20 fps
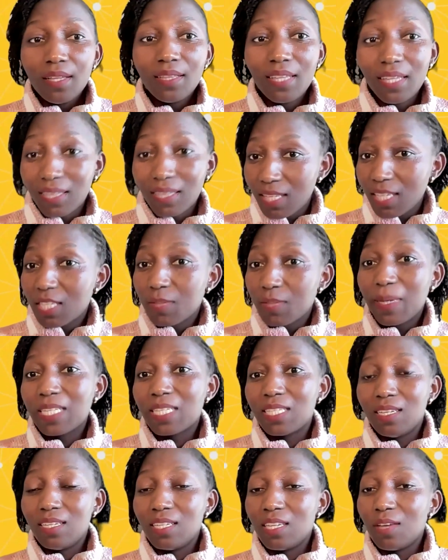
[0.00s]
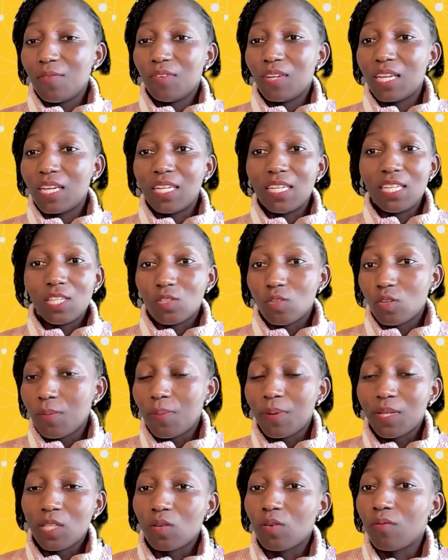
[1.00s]
that this person definitely is not
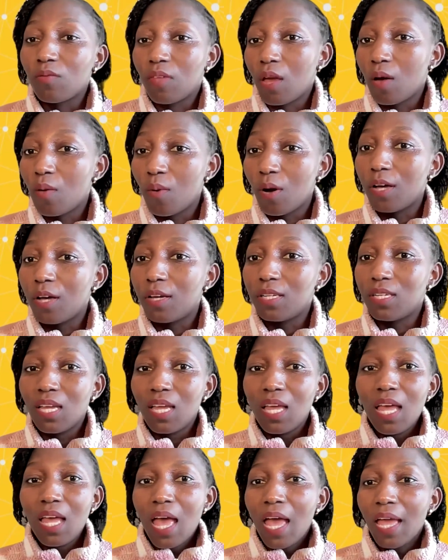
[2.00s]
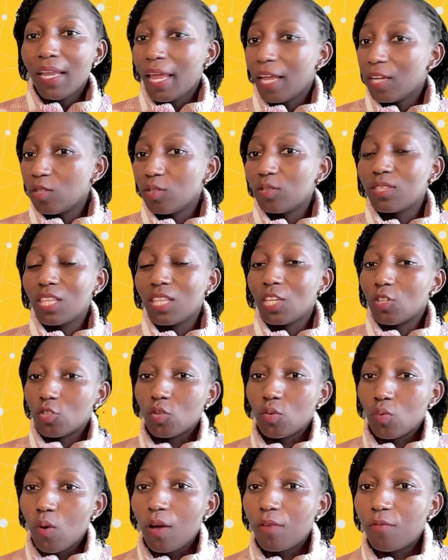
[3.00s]
a person of their word and I don't think you
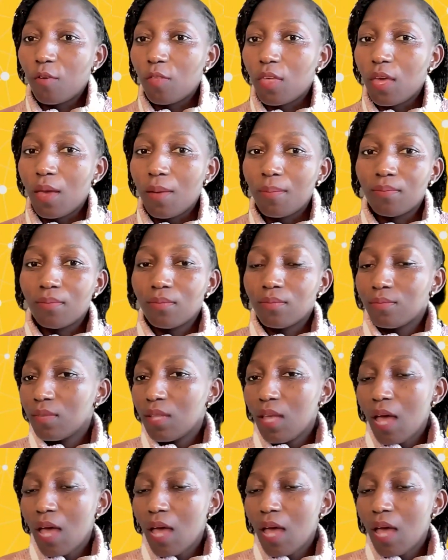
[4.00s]
should work for them.